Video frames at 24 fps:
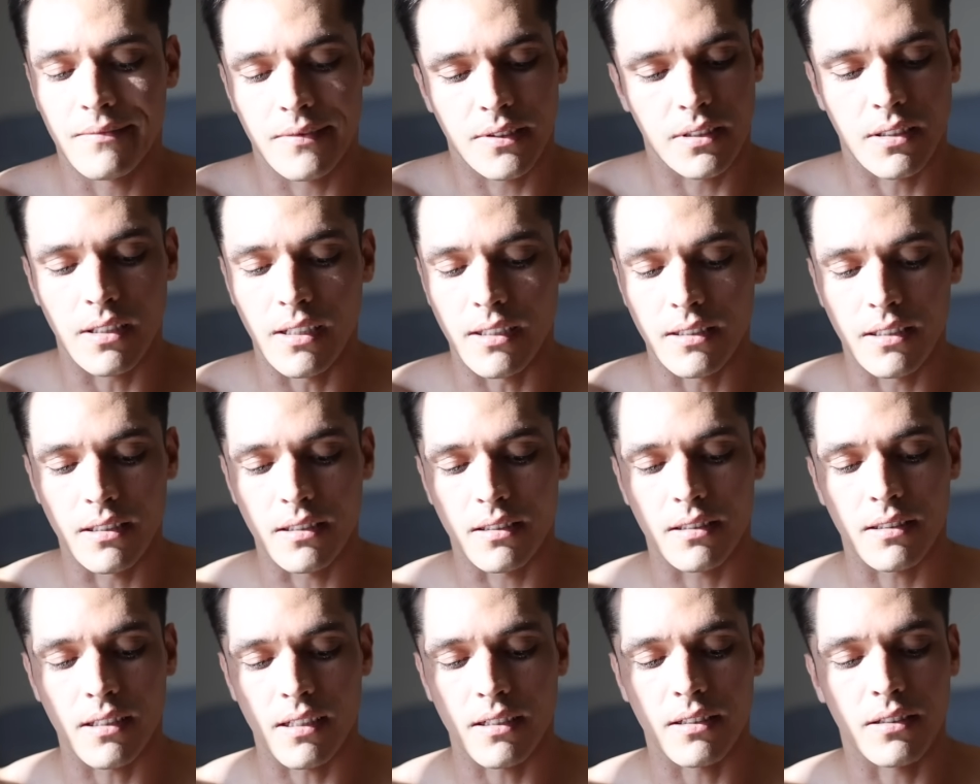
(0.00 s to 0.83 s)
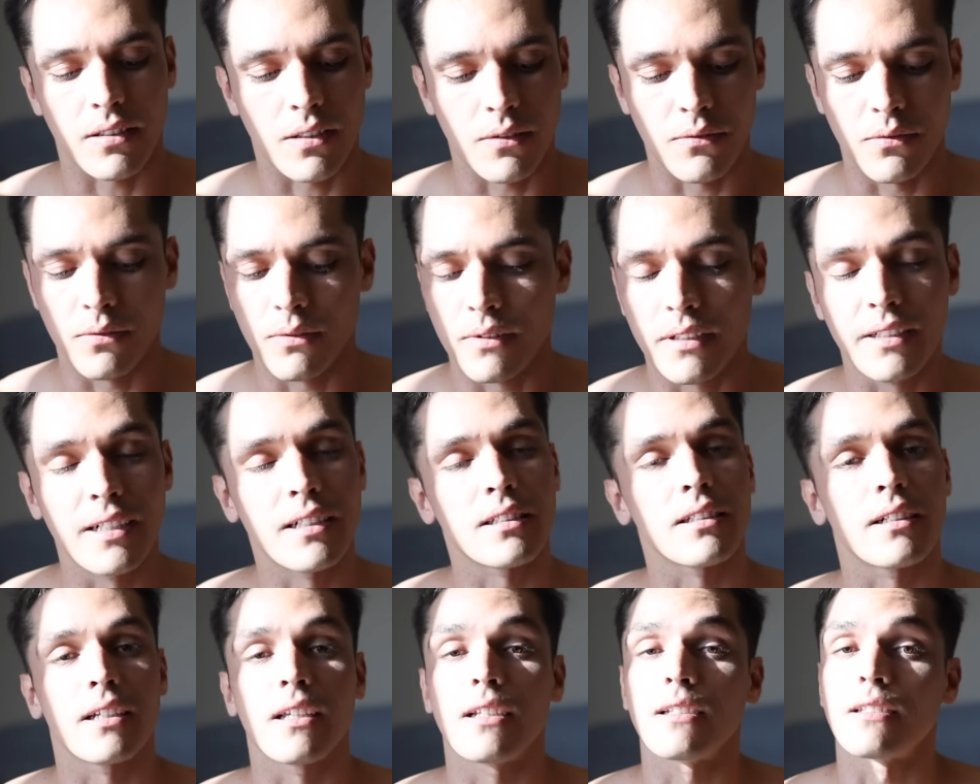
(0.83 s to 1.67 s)
See, I just, I shuffled. You
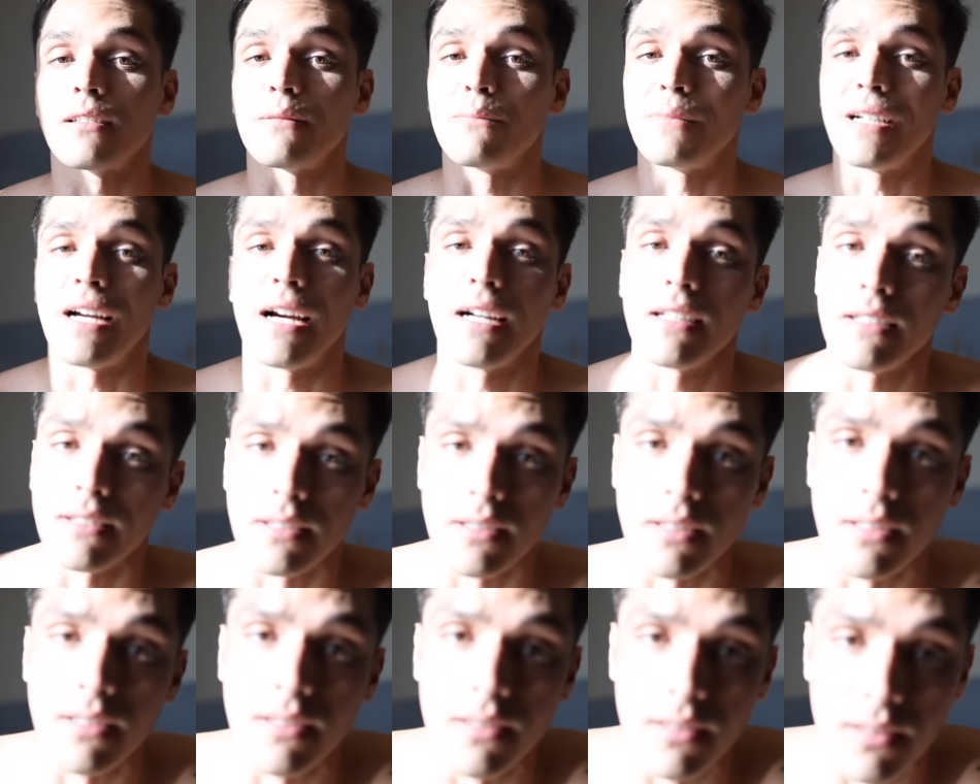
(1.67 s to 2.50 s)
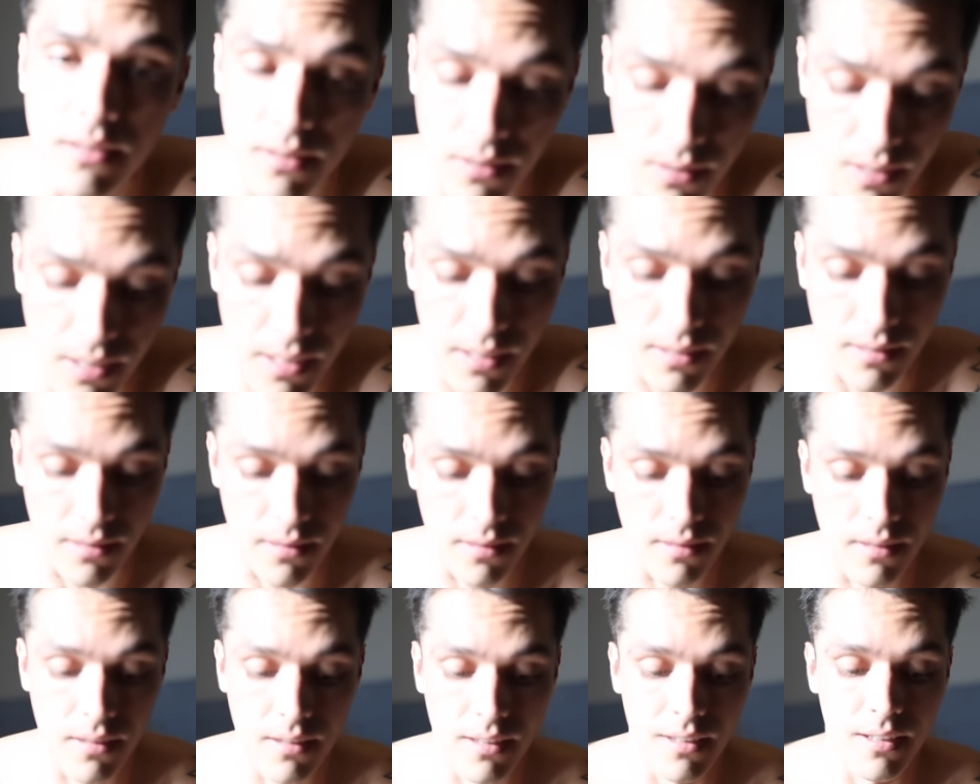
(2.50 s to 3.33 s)
guys are getting some behind the scenes, all right,
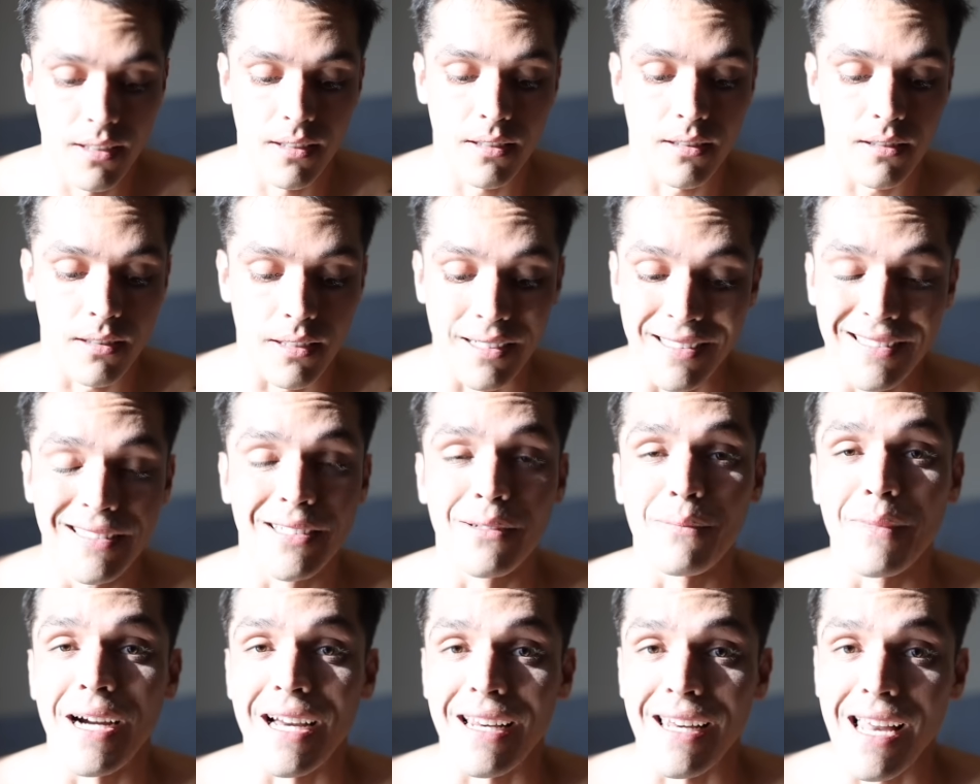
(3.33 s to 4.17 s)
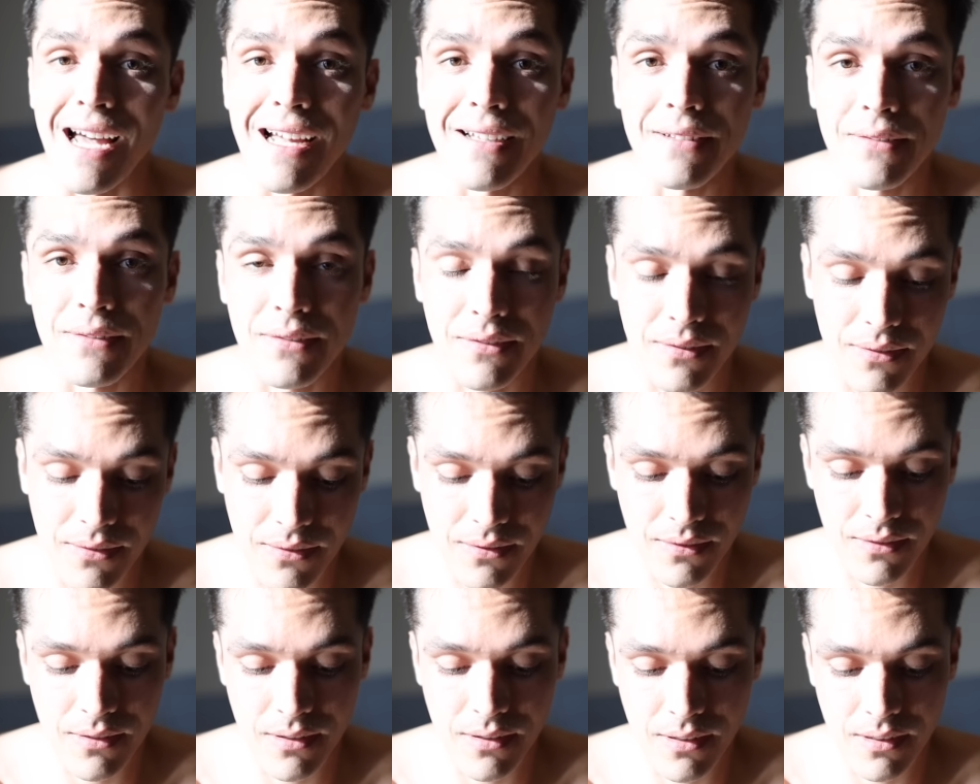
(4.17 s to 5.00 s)
into my
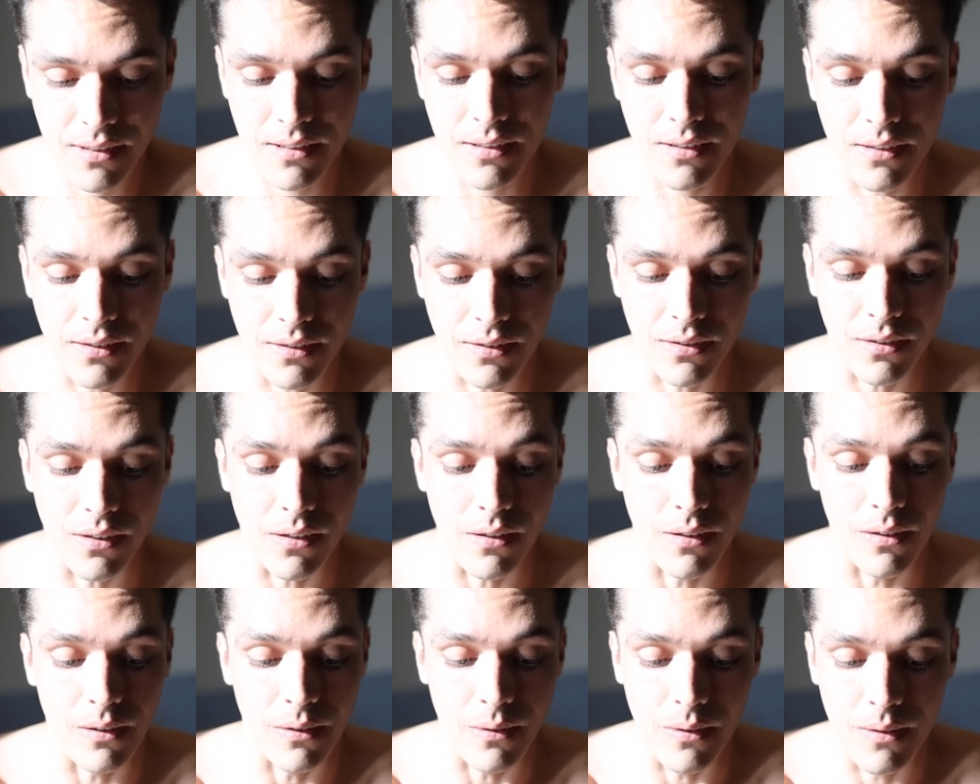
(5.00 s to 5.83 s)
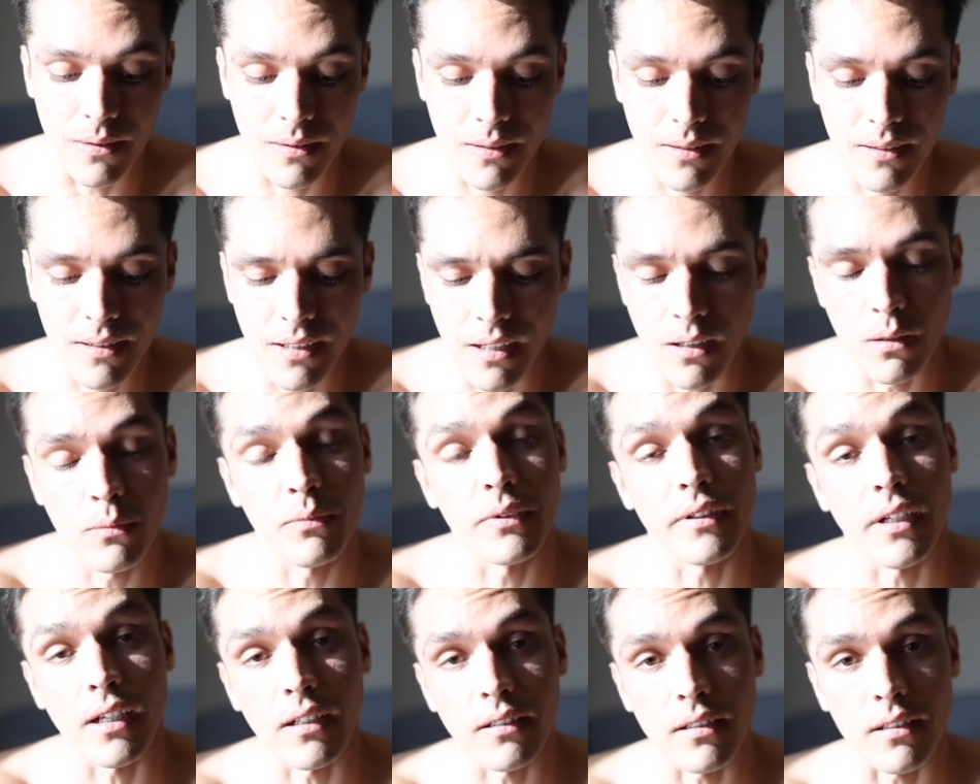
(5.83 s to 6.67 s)
life. So I hope
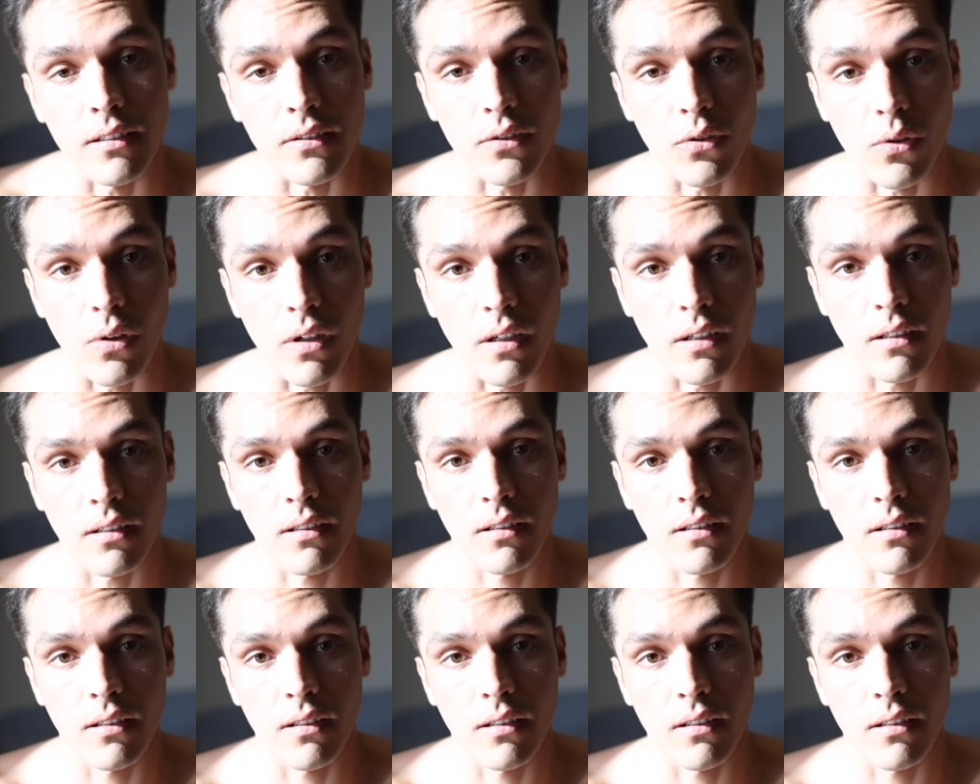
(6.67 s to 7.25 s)
you guys enjoy.